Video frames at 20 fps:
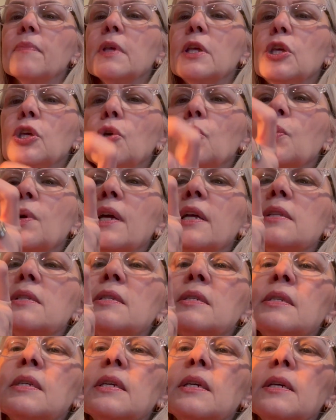You can
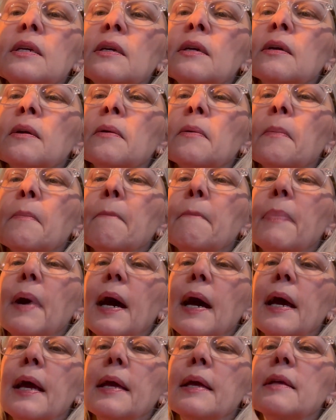see
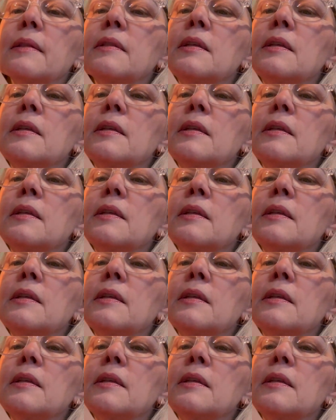by